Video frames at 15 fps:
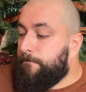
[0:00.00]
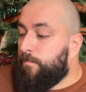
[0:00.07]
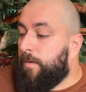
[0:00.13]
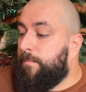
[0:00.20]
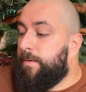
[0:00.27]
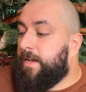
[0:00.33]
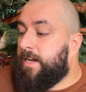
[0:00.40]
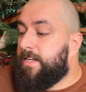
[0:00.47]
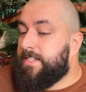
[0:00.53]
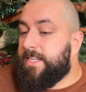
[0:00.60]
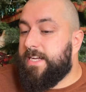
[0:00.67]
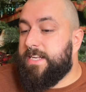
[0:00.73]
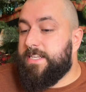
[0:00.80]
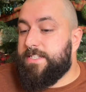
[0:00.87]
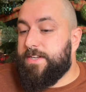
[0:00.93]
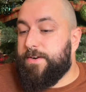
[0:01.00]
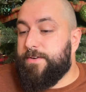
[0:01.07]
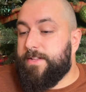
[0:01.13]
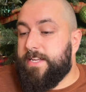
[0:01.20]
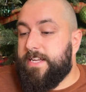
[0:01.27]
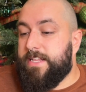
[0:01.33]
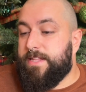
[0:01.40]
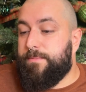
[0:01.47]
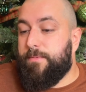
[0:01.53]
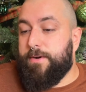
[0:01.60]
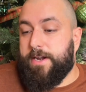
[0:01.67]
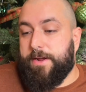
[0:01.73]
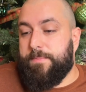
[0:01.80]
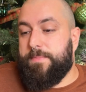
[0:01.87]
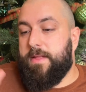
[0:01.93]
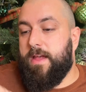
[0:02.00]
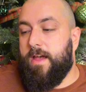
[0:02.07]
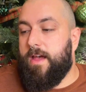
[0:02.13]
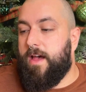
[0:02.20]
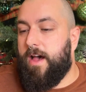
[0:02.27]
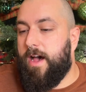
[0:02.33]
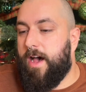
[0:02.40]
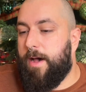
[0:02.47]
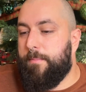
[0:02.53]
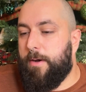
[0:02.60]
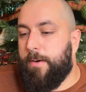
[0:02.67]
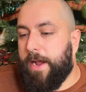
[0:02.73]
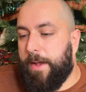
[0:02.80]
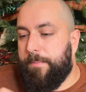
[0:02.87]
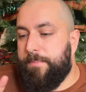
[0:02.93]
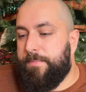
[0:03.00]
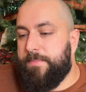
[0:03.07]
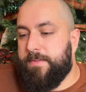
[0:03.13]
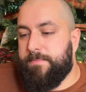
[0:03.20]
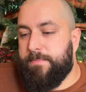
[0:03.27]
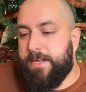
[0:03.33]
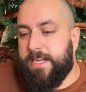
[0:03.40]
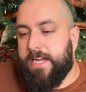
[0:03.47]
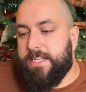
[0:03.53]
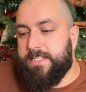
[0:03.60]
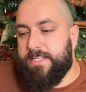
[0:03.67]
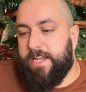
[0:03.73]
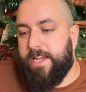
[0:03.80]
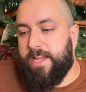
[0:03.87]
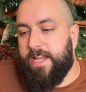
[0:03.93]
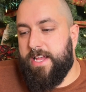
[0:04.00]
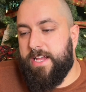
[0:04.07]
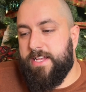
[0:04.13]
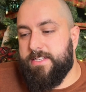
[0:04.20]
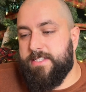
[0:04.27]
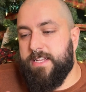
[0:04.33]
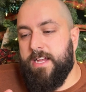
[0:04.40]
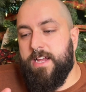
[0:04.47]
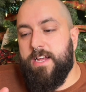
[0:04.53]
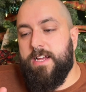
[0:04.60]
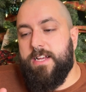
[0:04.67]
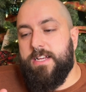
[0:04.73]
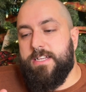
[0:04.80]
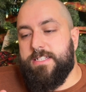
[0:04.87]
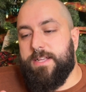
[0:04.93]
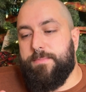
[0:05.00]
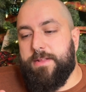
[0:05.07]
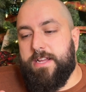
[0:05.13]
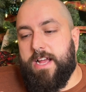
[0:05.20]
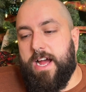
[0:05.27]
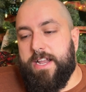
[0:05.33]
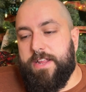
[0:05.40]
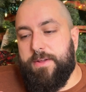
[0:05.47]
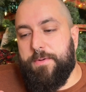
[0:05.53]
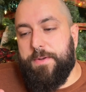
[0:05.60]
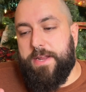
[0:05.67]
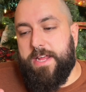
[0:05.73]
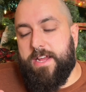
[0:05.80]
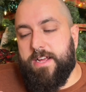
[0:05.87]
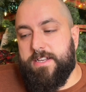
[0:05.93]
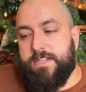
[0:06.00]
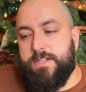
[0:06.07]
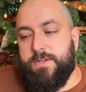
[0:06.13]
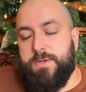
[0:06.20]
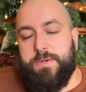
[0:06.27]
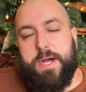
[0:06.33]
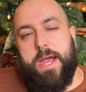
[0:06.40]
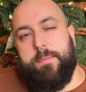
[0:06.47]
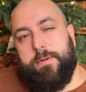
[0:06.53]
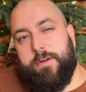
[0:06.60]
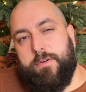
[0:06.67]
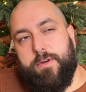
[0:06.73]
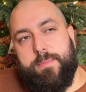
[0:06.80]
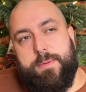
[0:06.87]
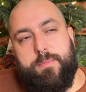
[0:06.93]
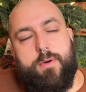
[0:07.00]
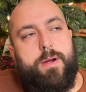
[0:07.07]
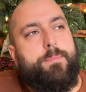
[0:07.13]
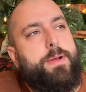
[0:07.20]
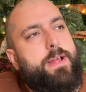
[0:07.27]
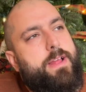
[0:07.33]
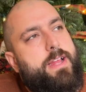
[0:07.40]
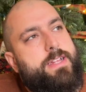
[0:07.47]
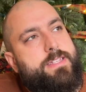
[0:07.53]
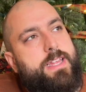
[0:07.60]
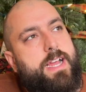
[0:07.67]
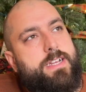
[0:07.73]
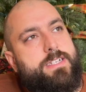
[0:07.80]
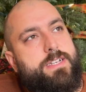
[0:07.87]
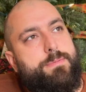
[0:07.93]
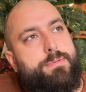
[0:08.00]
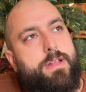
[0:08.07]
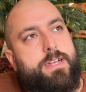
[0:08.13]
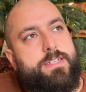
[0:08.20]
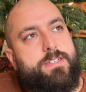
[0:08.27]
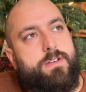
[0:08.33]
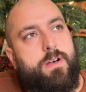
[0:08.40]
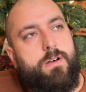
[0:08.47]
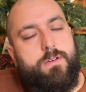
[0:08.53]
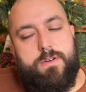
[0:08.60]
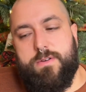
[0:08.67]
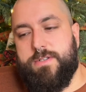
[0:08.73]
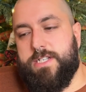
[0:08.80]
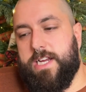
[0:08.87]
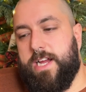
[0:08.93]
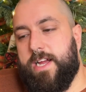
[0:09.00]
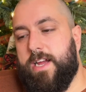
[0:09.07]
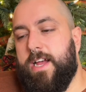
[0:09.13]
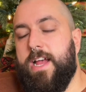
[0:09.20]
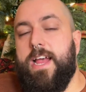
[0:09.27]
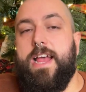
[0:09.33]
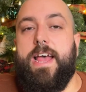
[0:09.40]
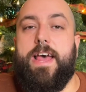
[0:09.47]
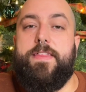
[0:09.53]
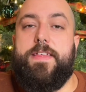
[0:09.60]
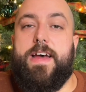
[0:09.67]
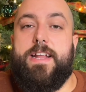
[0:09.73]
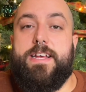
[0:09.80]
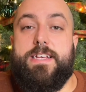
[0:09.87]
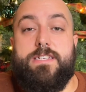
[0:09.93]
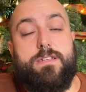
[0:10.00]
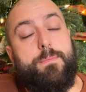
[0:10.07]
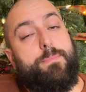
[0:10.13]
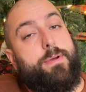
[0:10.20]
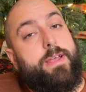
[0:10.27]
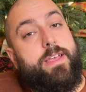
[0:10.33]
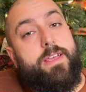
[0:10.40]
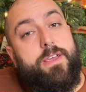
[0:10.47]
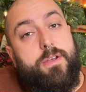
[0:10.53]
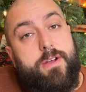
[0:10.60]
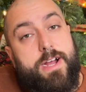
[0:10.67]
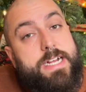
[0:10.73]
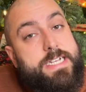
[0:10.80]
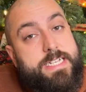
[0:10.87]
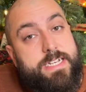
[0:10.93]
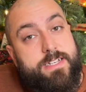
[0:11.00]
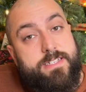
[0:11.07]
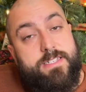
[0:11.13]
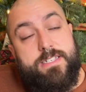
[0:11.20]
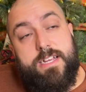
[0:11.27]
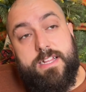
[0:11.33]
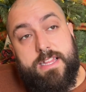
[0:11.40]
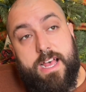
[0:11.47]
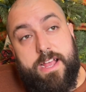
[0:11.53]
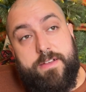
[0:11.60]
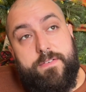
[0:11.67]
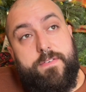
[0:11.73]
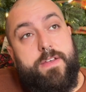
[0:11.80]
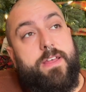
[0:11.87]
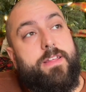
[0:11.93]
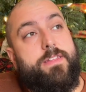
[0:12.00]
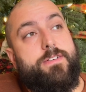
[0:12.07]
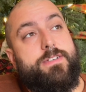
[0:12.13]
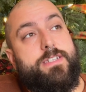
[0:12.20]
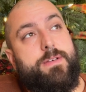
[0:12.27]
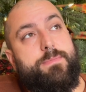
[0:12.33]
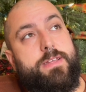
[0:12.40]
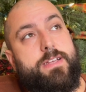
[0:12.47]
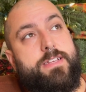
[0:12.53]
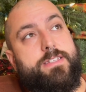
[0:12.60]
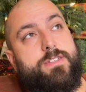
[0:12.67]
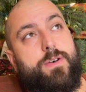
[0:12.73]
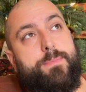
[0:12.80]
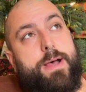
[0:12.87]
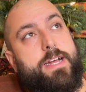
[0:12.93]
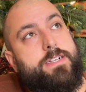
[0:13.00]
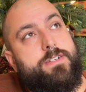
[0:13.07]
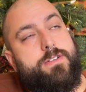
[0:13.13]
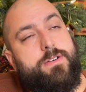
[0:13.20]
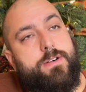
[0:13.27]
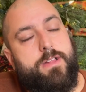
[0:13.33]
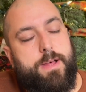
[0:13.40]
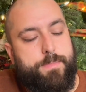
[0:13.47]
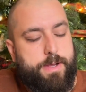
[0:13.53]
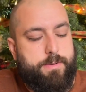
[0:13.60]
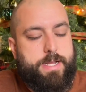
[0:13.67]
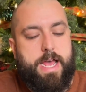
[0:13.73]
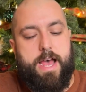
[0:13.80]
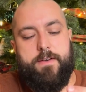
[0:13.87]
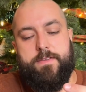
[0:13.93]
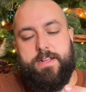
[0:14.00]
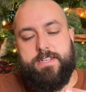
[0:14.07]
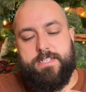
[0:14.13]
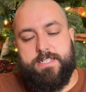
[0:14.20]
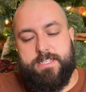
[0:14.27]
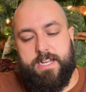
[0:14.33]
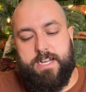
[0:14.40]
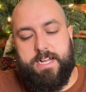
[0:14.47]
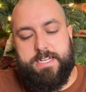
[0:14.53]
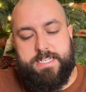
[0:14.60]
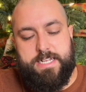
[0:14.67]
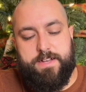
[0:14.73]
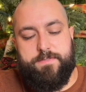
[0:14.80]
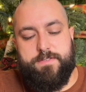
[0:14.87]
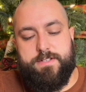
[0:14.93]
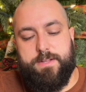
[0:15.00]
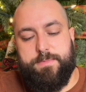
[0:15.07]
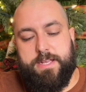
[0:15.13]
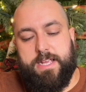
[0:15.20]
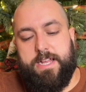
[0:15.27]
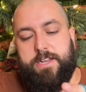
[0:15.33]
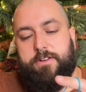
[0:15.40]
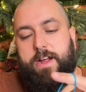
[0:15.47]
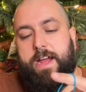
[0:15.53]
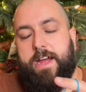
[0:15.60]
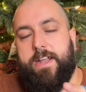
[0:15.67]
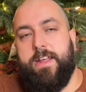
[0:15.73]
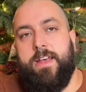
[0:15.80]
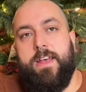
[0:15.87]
because it is early in the morning. Okay, my next thing is something kind of unique to amigurumi more, but it actually applies to all crochet, and that is bringing your ideas to life. There's something so magical about having just an idea for something in your head